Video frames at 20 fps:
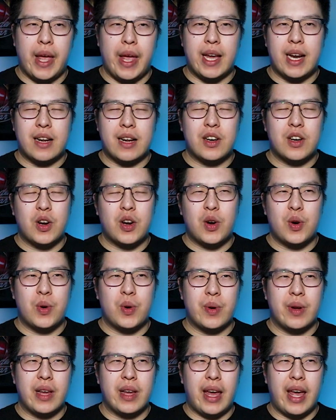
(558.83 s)
And I don't
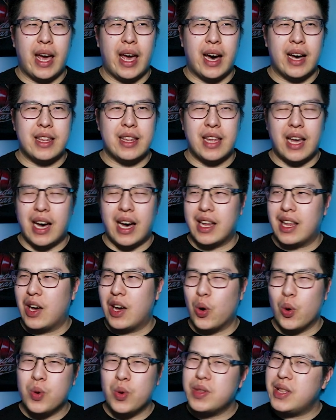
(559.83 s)
know, are, are
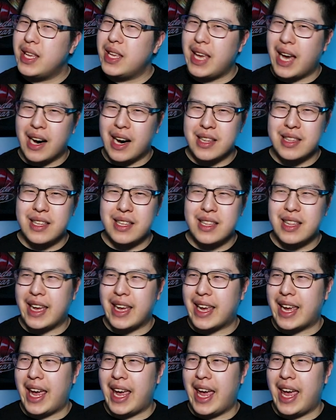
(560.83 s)
all the other
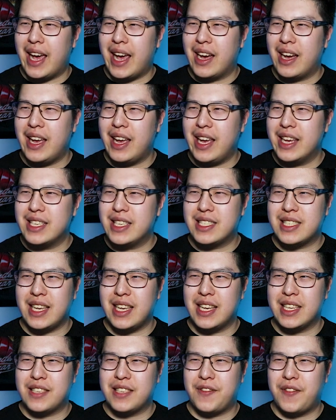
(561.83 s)
like, is
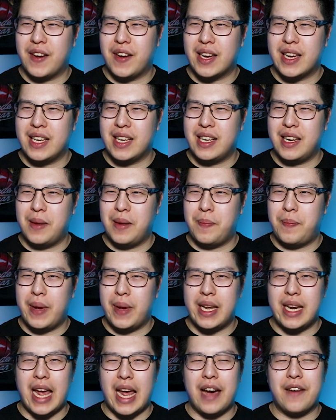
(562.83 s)
is fucking
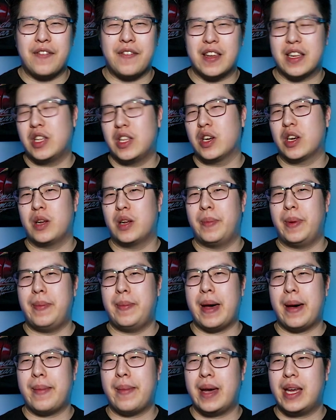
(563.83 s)
Ben Affleck not going to be
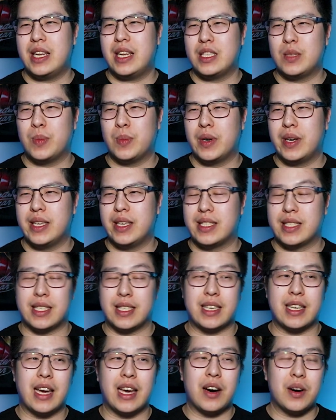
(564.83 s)
Batman as more? Is
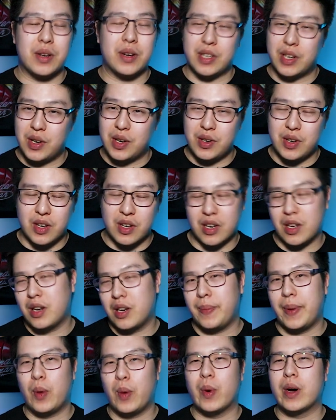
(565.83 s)
Gal Gadot not going
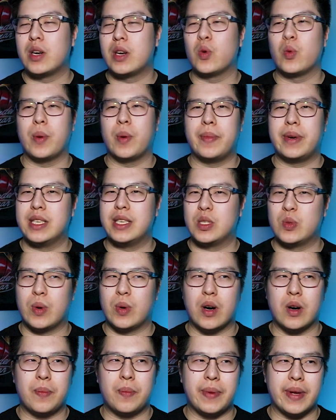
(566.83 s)
to be Wonder Woman as well?